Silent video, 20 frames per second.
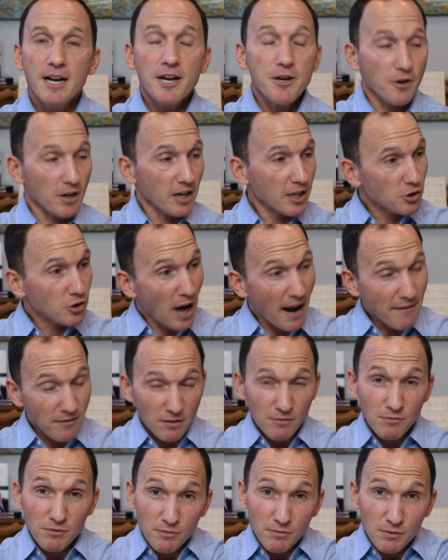you're going
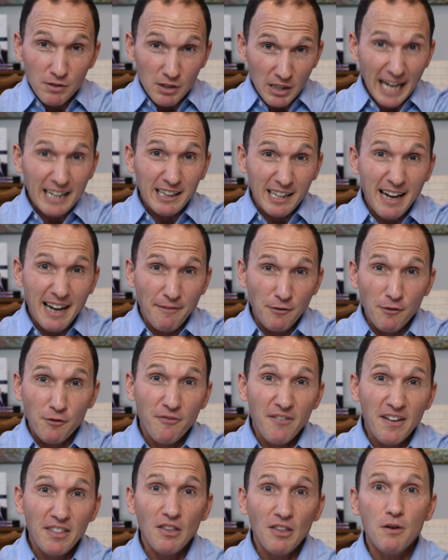to likely have to
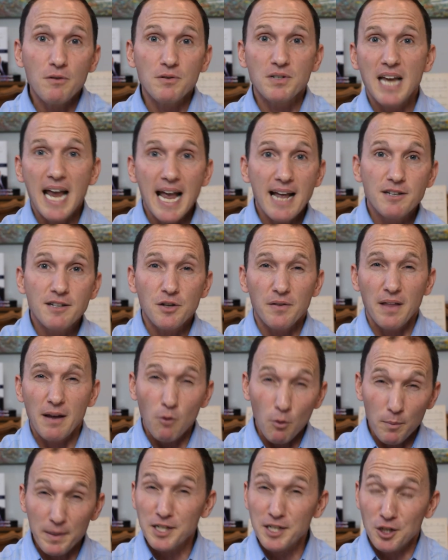fit those in, so they
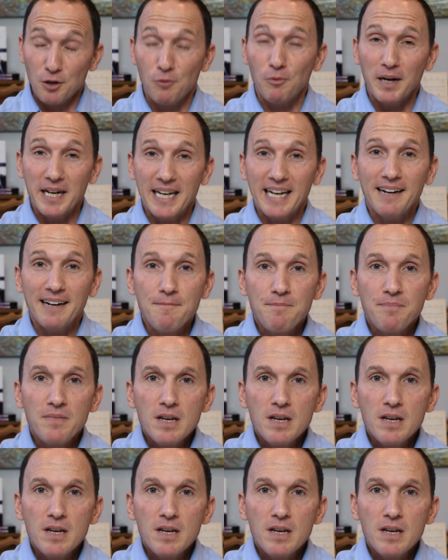will be squinting.